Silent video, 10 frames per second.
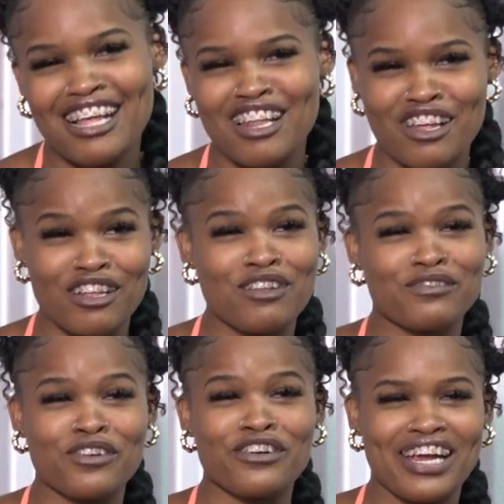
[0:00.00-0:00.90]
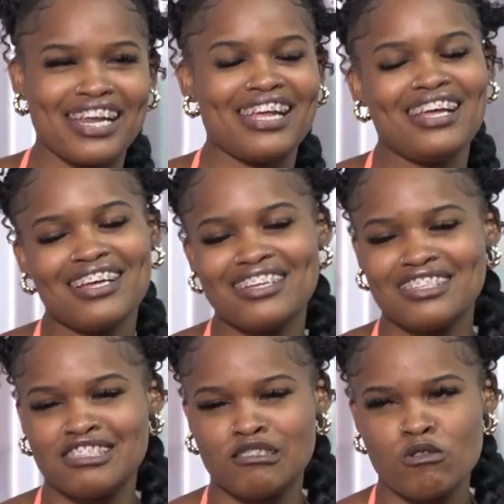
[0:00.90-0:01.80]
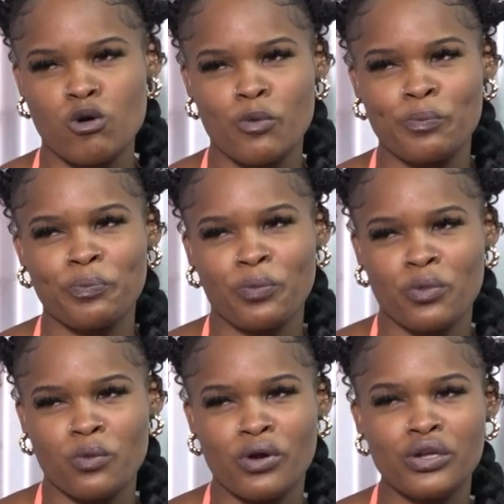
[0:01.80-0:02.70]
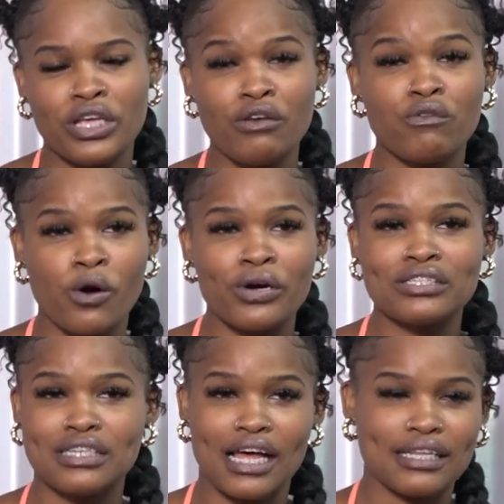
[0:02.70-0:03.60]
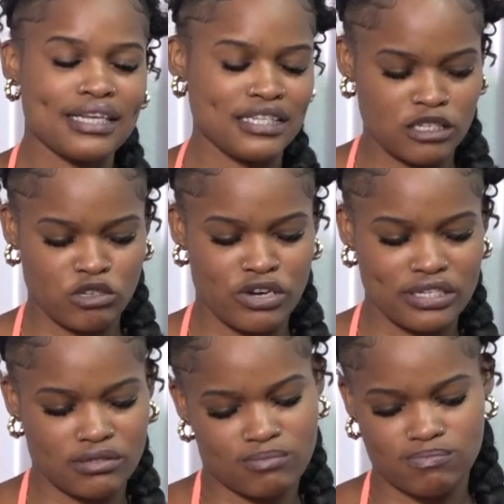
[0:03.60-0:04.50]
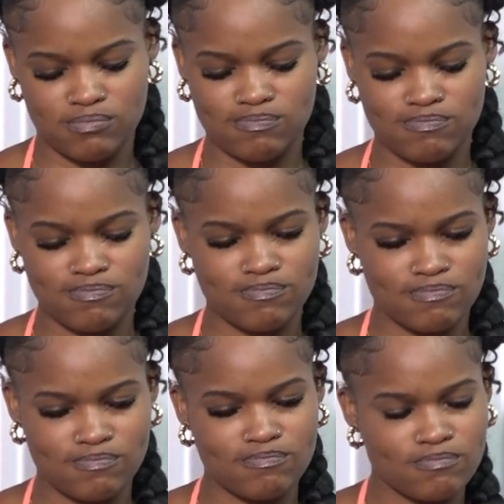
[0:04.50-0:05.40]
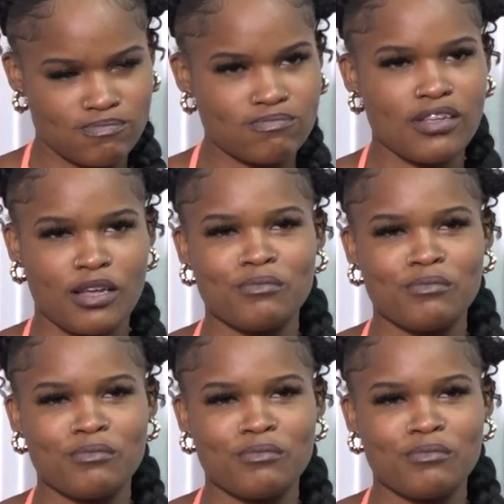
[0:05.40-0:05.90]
A lot of love already. So we're looking forward to that. Later is Greater. Yeah.